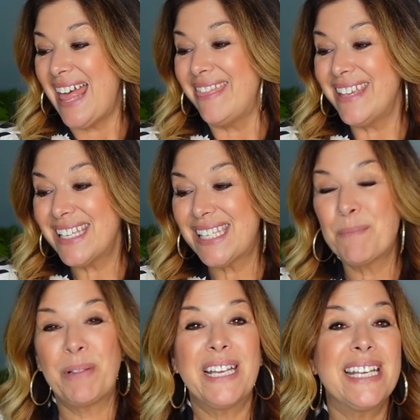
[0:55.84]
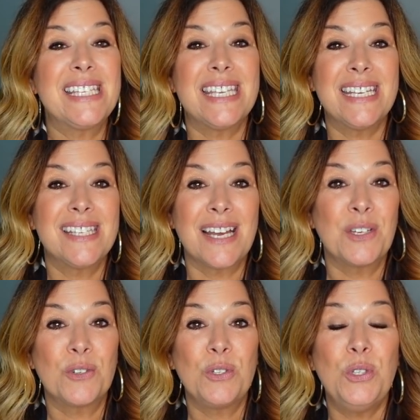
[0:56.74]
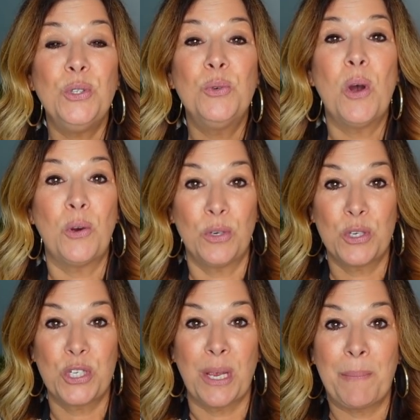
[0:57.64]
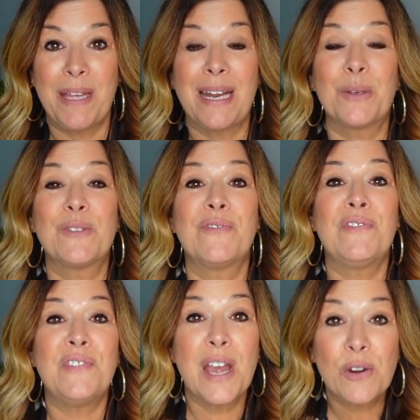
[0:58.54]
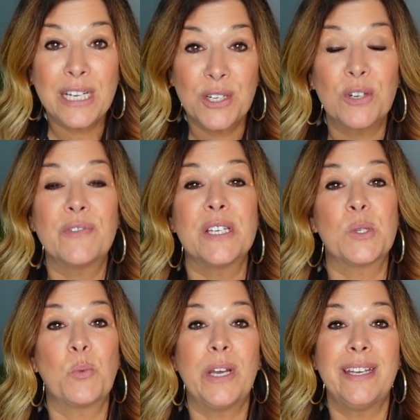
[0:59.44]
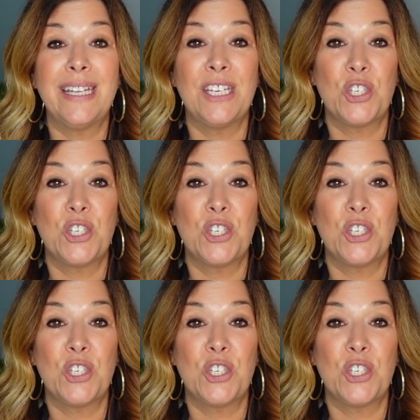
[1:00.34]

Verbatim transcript: This place is under new ownership, and I was very nervous when it